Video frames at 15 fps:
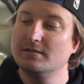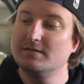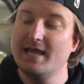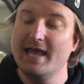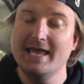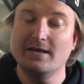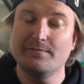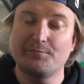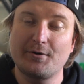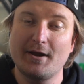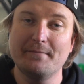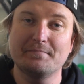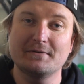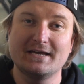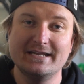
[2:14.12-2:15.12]
Tank
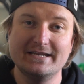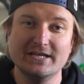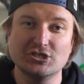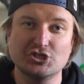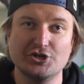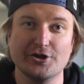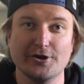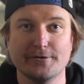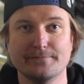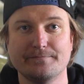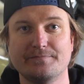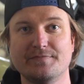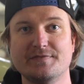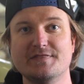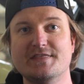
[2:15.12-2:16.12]
prep conditioner.
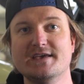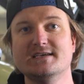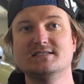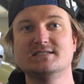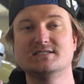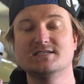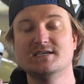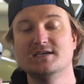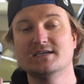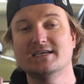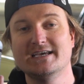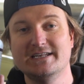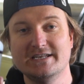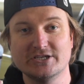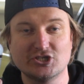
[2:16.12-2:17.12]
This
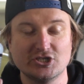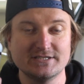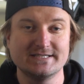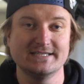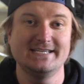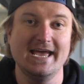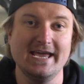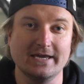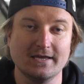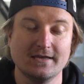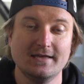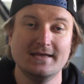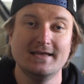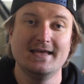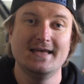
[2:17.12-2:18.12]
conditions the tank,
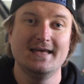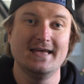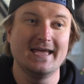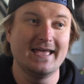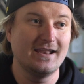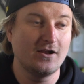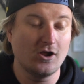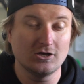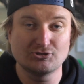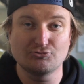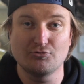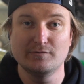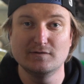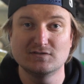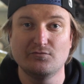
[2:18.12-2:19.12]
and it also
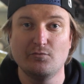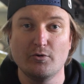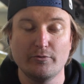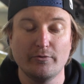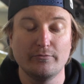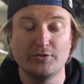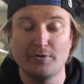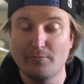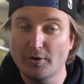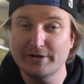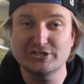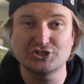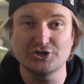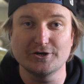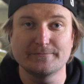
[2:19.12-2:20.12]
removes the
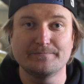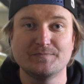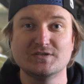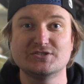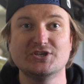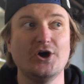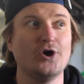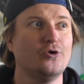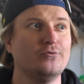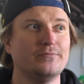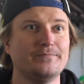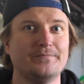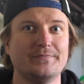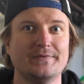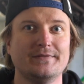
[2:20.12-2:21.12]
moisture. So,
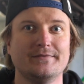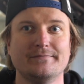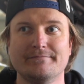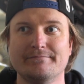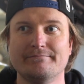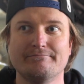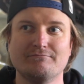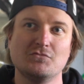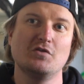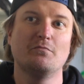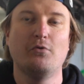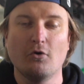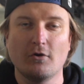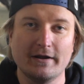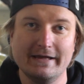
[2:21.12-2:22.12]
you
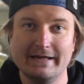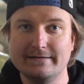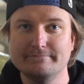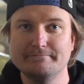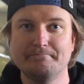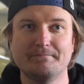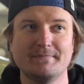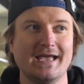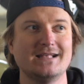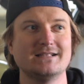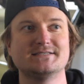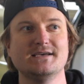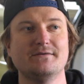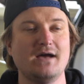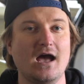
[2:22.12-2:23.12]
pour it in, and
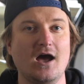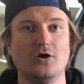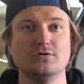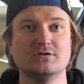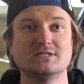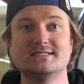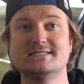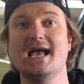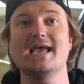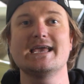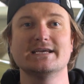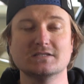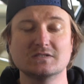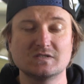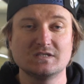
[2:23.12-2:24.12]
somehow,
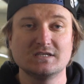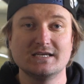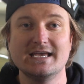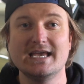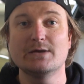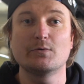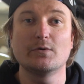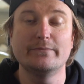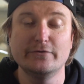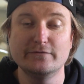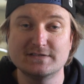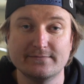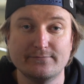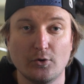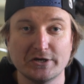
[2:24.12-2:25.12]
science, it
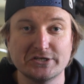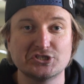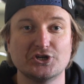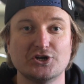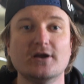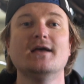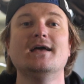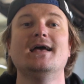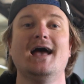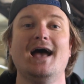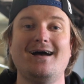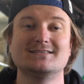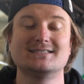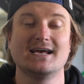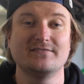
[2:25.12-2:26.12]
removes the moisture
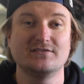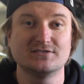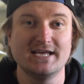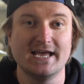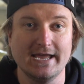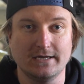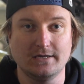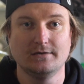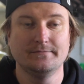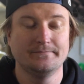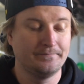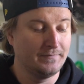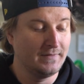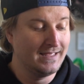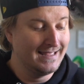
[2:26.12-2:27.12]
outside of your tank.
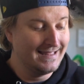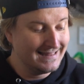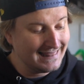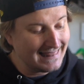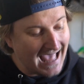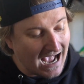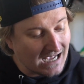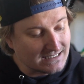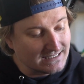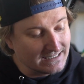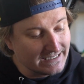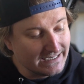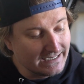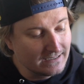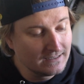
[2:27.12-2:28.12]

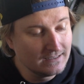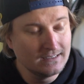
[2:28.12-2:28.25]
Lastly,